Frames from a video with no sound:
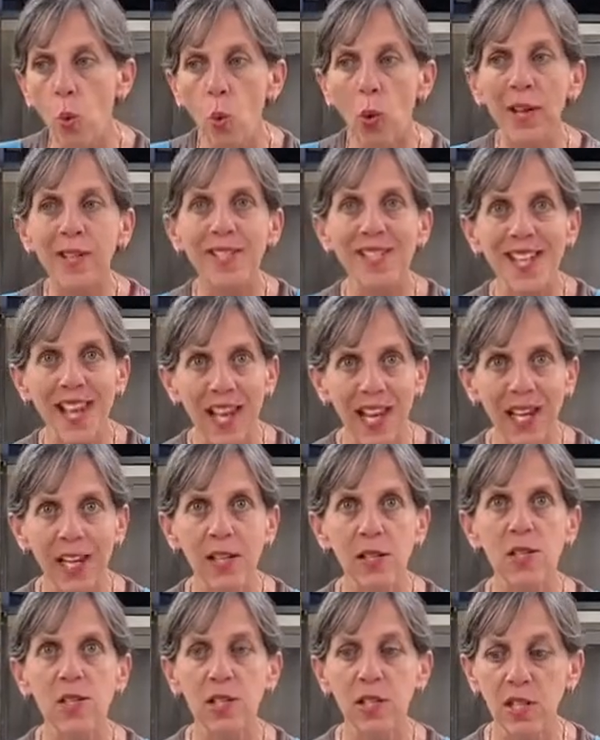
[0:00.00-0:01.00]
what
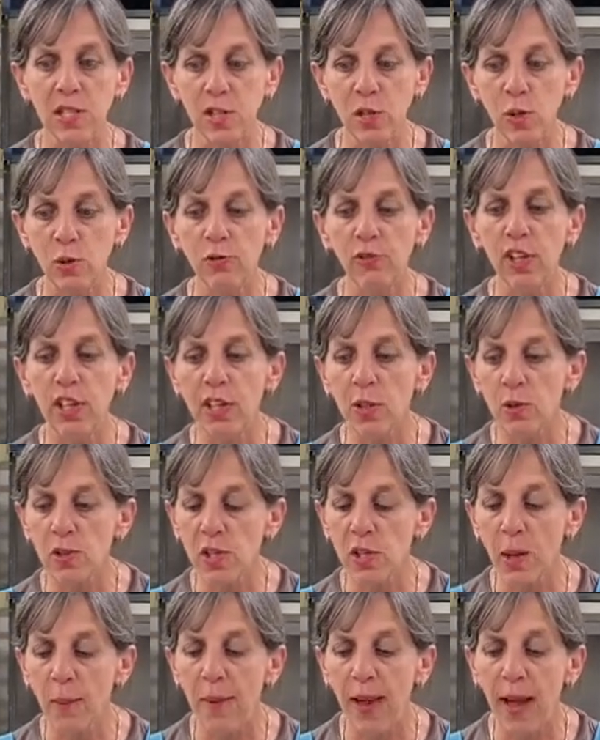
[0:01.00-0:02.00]
days these new videos
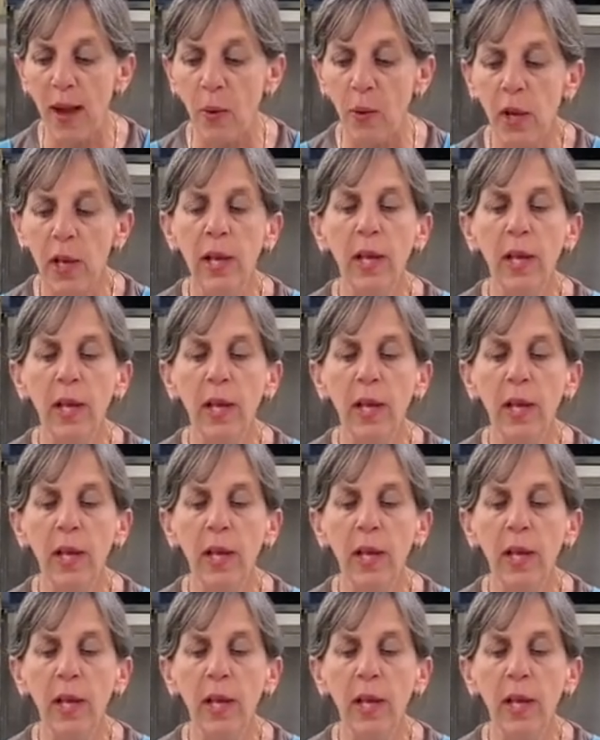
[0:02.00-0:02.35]
come out.